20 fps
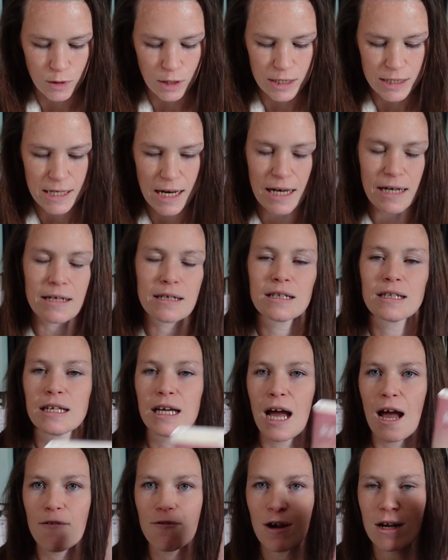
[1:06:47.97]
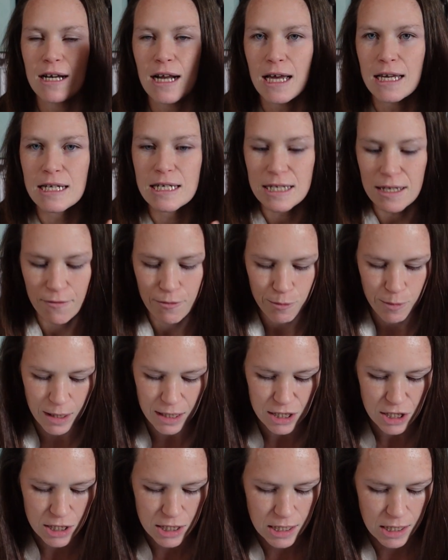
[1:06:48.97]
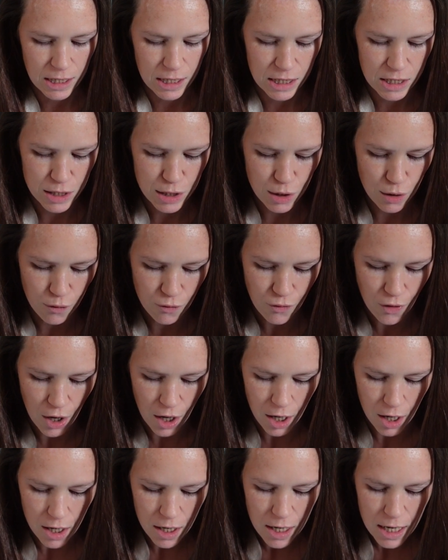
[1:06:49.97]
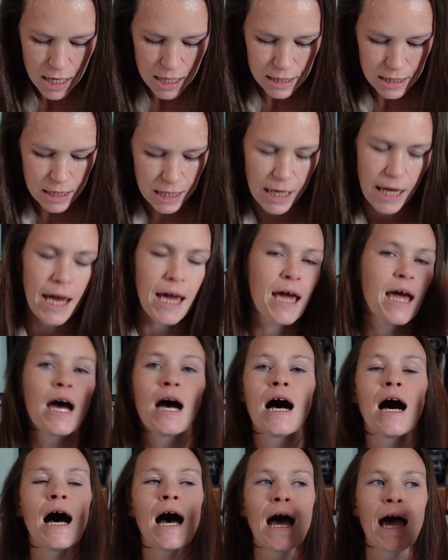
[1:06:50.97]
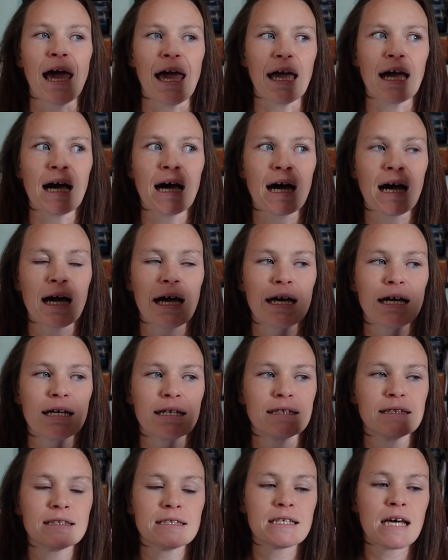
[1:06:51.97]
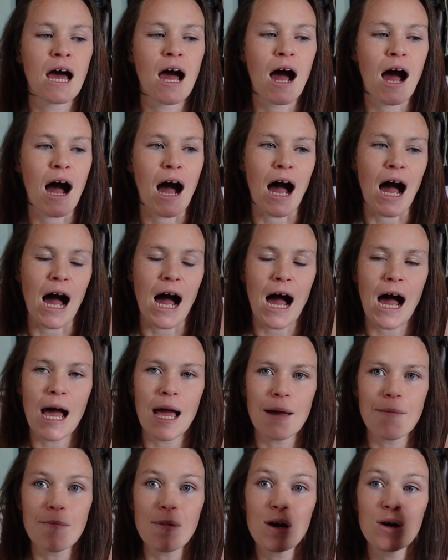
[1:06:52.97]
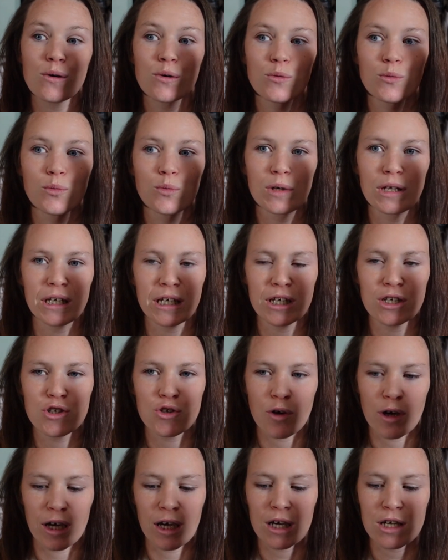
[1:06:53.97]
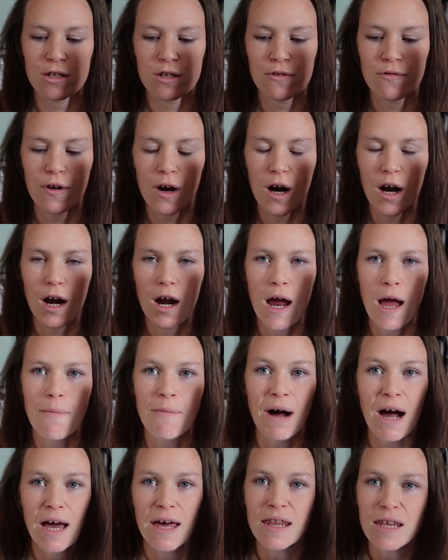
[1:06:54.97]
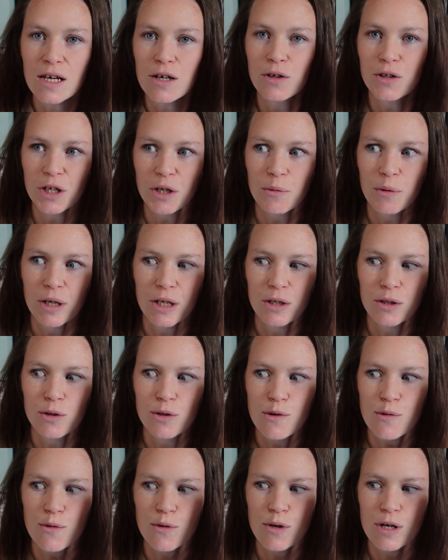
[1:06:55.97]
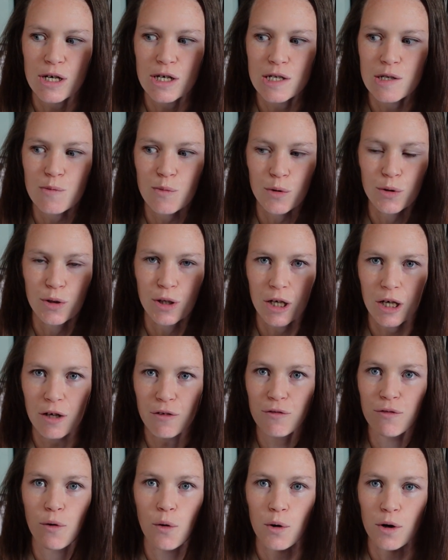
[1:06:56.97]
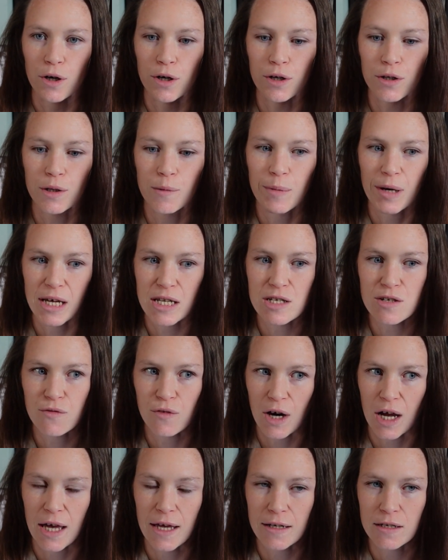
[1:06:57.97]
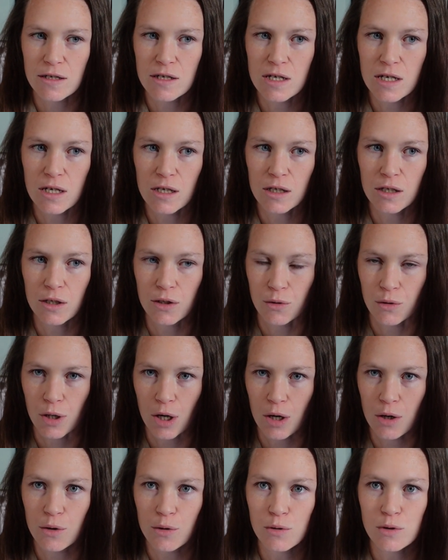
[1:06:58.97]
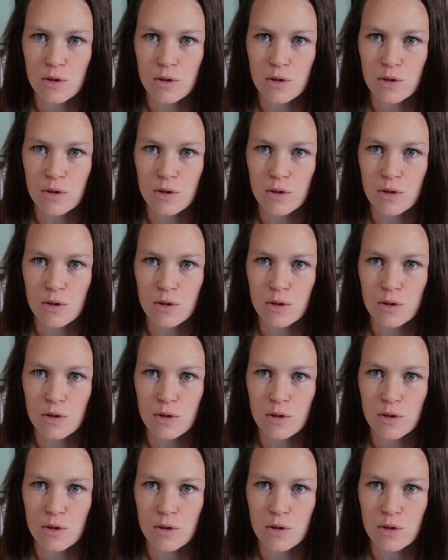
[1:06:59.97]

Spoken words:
technically I've read 97 pages in this so far today, and I'm really enjoying it so far. Am I the only one who is rooting for the best friend, Hugo,